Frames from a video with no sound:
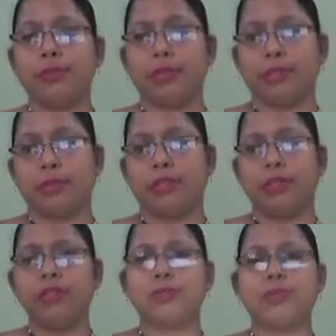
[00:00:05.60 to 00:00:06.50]

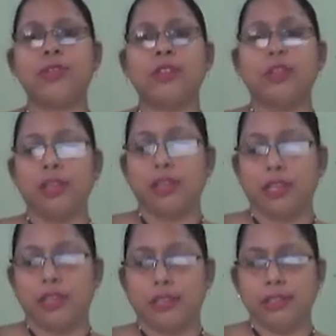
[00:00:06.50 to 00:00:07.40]
mathematics.
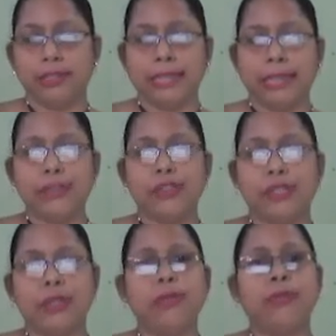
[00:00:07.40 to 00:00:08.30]
In this
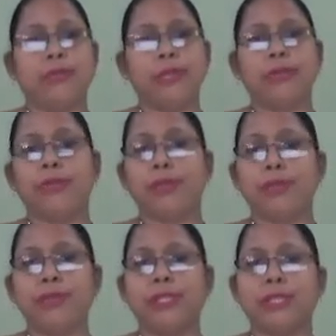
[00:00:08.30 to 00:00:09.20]
lecture, we are going to
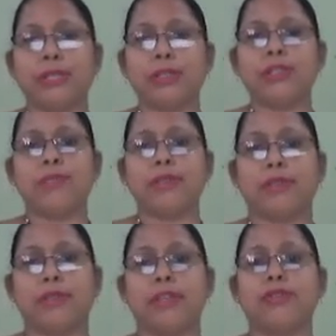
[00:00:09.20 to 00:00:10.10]
discuss
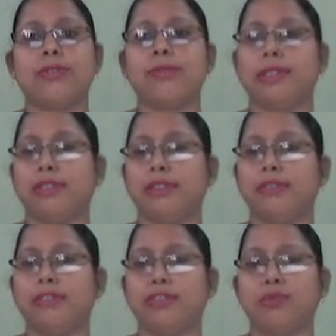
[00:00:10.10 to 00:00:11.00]
matrix of linear
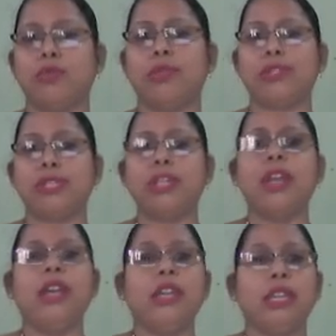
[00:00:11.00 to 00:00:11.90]
transformation.
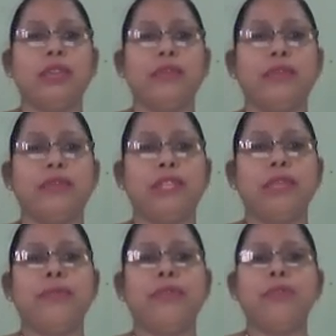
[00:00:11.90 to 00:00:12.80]
If T
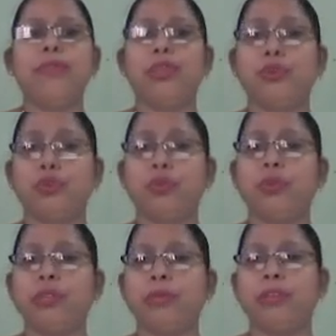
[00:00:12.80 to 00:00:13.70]
from U to
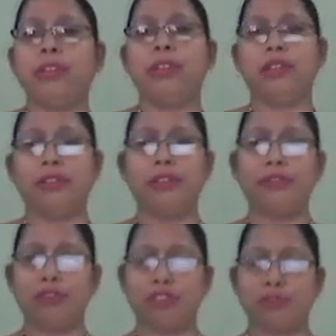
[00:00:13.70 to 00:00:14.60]
V be a linear
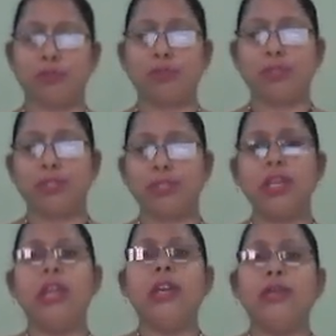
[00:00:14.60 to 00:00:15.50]
transformation
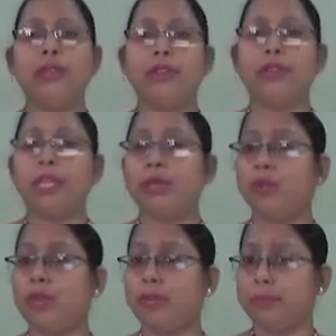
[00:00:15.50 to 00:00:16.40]
where U
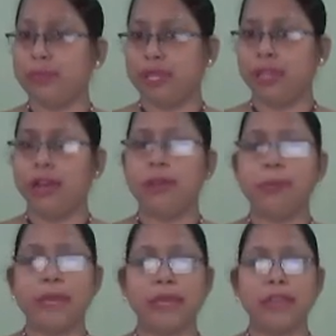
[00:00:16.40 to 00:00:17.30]
and V are
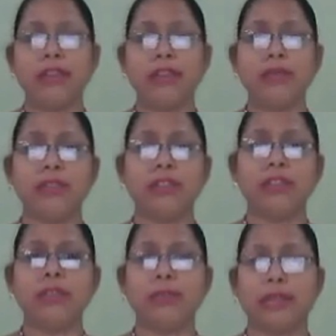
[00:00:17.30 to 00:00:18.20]
finite
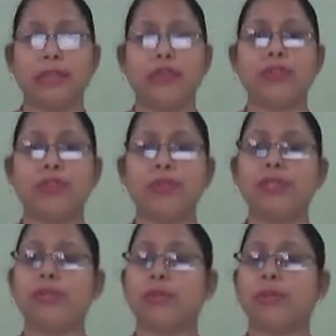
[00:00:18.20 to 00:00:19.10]
dimensional vector space
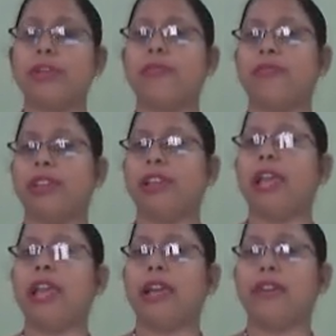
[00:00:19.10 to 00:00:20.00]
over the field
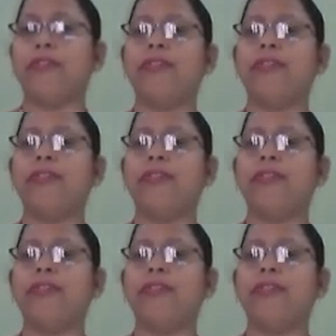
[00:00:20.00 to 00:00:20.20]
F,